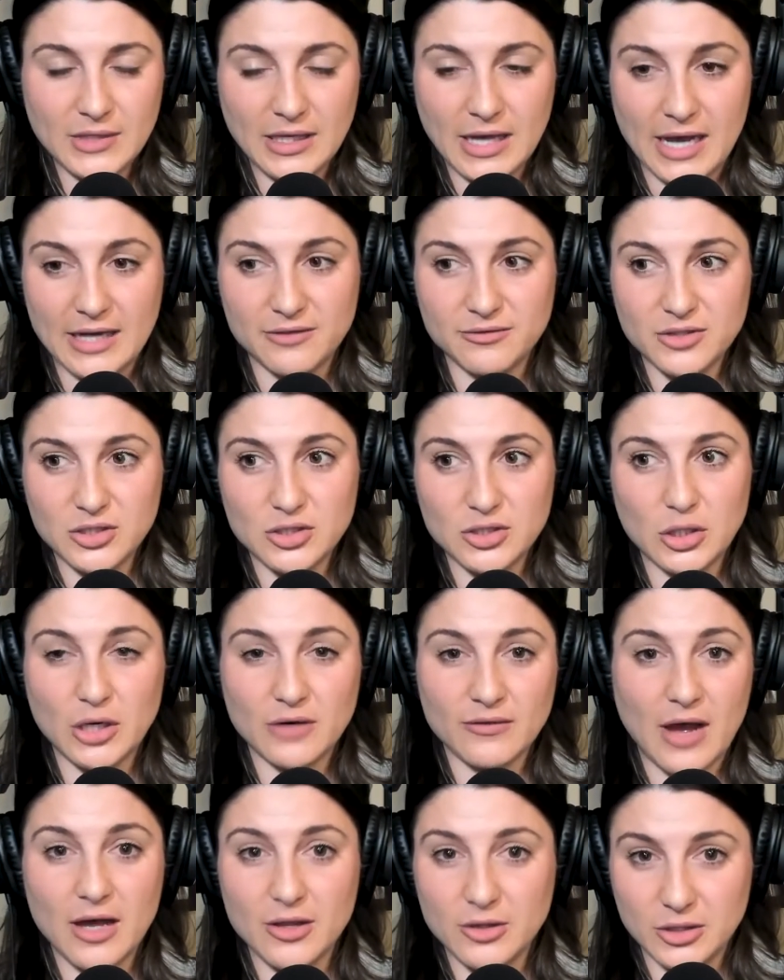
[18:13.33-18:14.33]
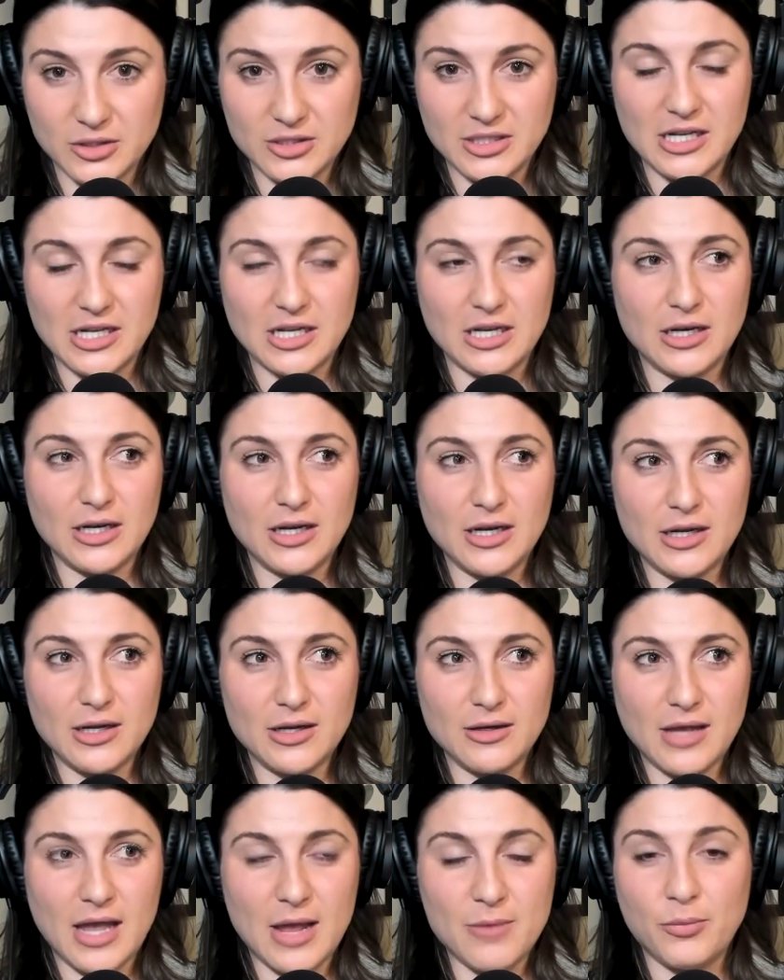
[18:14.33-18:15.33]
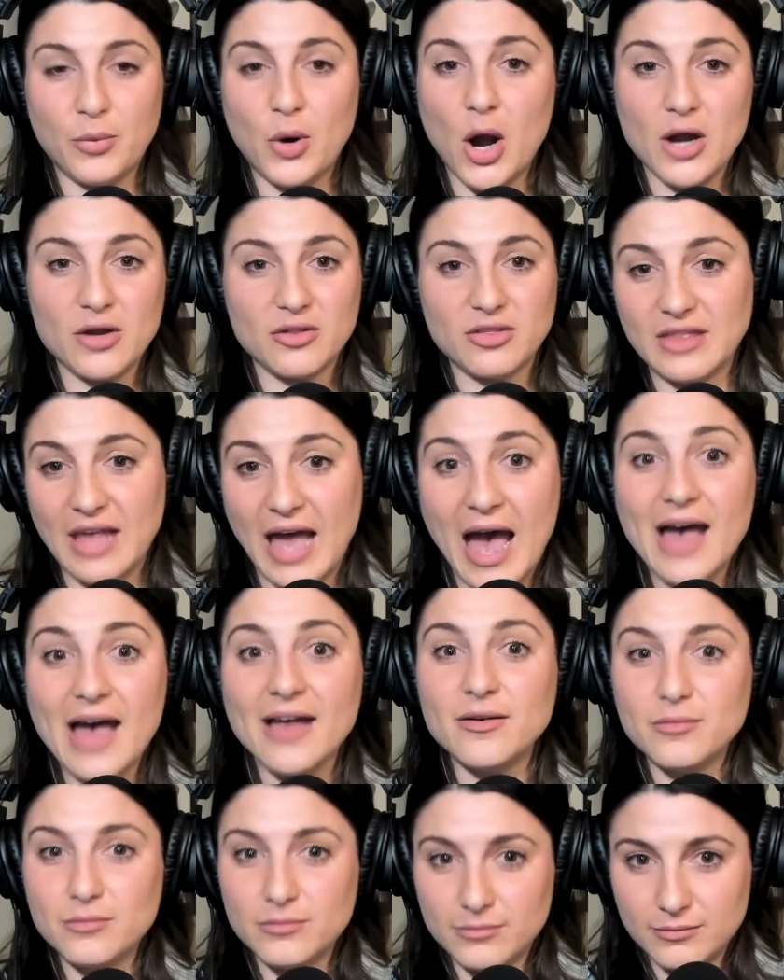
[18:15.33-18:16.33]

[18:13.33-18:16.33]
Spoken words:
kind of serve others and impart that